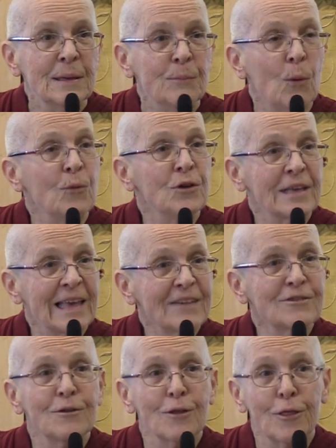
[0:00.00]
But when you
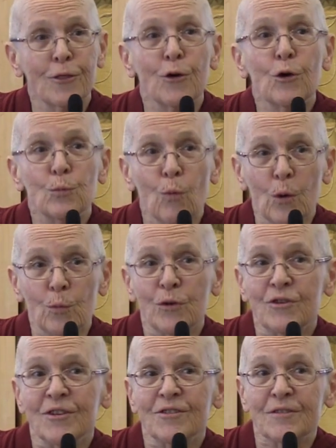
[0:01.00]
get to the third one,
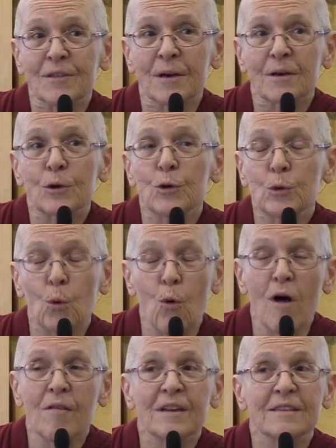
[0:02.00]
which is the good
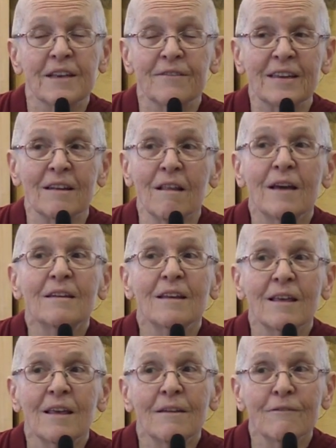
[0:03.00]
qualities of
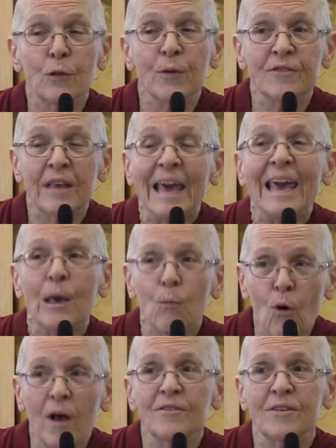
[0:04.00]
enlightening influence, he
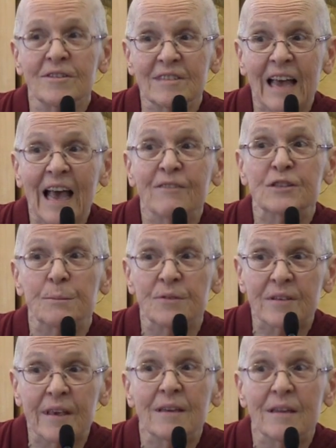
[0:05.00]
wants us to have some
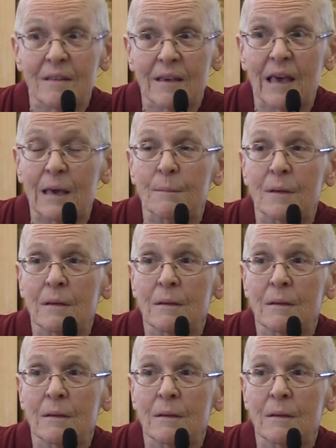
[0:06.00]
skin in the game.